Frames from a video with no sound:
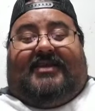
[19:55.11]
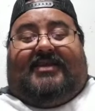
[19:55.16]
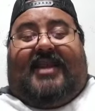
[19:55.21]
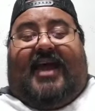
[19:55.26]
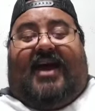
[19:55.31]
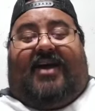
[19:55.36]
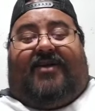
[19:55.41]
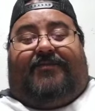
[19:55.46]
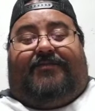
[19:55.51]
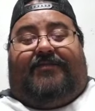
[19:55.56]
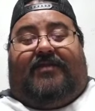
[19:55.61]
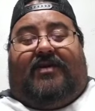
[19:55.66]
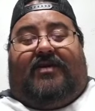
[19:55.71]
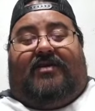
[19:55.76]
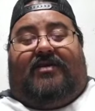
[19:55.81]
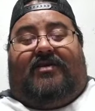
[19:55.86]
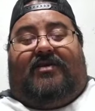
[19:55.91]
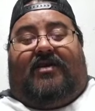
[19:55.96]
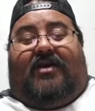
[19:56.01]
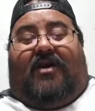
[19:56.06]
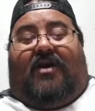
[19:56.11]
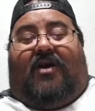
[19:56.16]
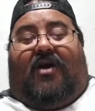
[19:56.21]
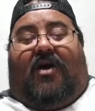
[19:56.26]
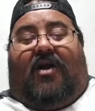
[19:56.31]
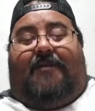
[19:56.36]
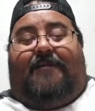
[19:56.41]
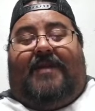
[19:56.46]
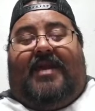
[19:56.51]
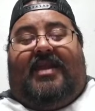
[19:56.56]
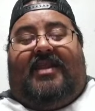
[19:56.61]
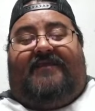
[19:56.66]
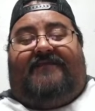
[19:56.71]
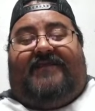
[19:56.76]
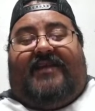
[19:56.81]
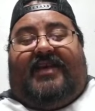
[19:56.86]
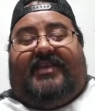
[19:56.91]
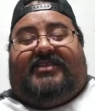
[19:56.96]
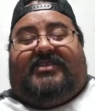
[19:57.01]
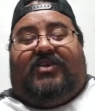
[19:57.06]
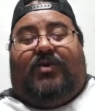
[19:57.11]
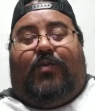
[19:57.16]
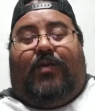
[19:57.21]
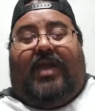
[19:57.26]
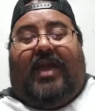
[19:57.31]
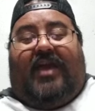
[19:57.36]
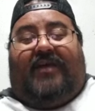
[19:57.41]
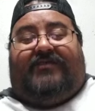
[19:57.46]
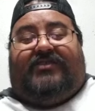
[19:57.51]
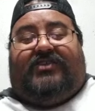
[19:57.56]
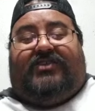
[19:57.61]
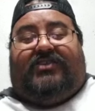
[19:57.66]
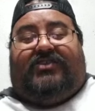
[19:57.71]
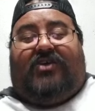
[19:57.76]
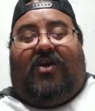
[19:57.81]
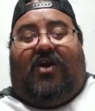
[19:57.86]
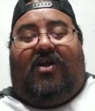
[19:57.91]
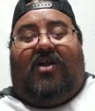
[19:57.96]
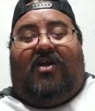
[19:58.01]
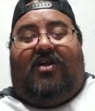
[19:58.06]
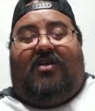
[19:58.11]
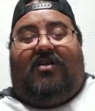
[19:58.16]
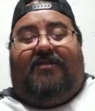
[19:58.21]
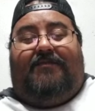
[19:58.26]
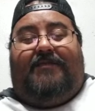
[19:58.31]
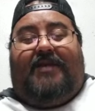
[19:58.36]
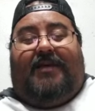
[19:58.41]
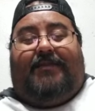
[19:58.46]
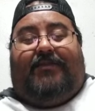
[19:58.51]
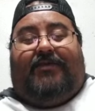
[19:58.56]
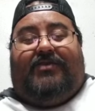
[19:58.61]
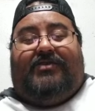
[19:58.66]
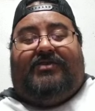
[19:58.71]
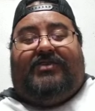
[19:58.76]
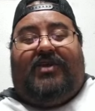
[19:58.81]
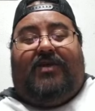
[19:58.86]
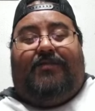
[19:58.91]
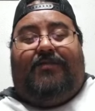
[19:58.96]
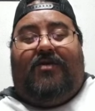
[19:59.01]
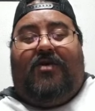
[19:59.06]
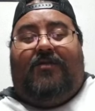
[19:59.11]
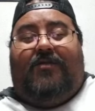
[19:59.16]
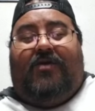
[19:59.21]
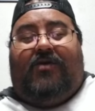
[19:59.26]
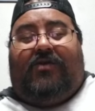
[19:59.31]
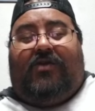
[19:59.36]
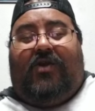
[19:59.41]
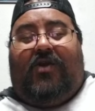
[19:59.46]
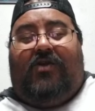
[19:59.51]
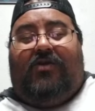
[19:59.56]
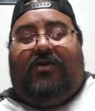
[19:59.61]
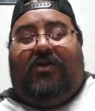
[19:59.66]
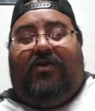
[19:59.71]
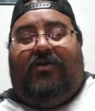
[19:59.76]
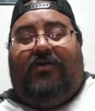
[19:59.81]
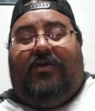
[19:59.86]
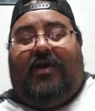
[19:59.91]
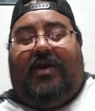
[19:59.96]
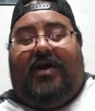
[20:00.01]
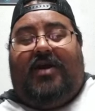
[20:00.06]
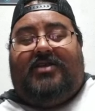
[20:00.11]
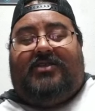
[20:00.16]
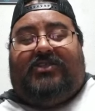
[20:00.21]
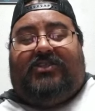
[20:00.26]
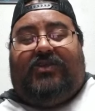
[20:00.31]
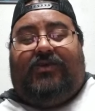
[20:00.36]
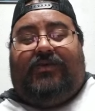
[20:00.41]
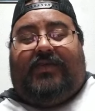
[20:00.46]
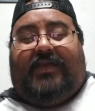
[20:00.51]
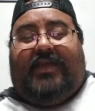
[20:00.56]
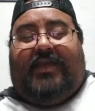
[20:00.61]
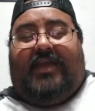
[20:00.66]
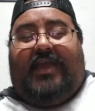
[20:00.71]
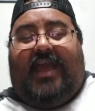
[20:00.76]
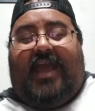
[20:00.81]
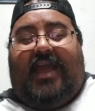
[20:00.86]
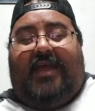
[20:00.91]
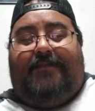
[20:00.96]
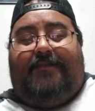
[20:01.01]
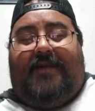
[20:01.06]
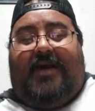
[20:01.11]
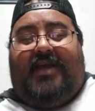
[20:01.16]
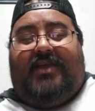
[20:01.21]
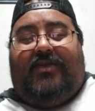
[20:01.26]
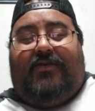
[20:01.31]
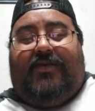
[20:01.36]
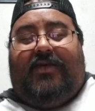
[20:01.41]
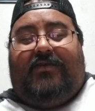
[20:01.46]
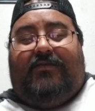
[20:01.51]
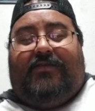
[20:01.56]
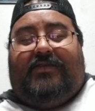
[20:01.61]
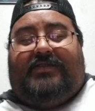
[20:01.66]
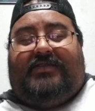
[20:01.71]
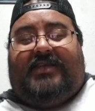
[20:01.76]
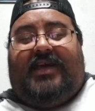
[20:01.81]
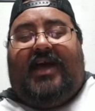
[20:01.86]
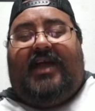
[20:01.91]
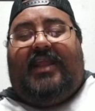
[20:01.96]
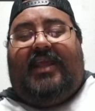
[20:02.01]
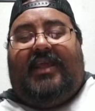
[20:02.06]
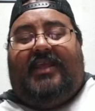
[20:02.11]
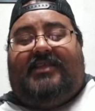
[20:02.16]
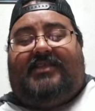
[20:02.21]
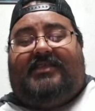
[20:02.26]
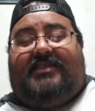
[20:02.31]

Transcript: Now, our main event, we have star members Momo Kogo, Azuki, and Mayu Iwatani